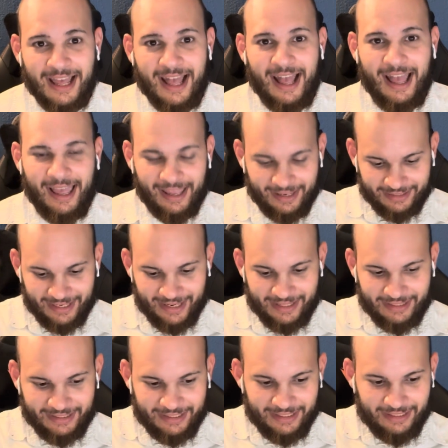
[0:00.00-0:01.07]
and
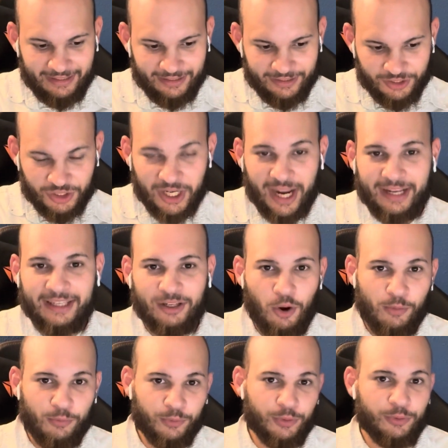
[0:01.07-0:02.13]
in the checking
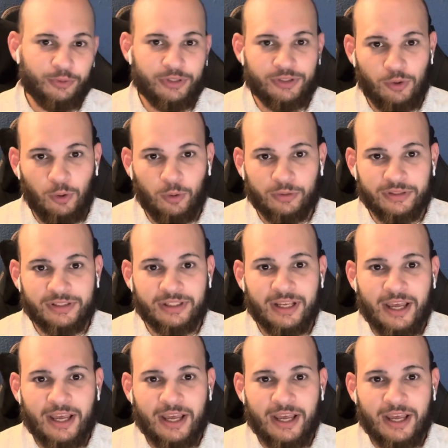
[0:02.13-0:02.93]
over the results.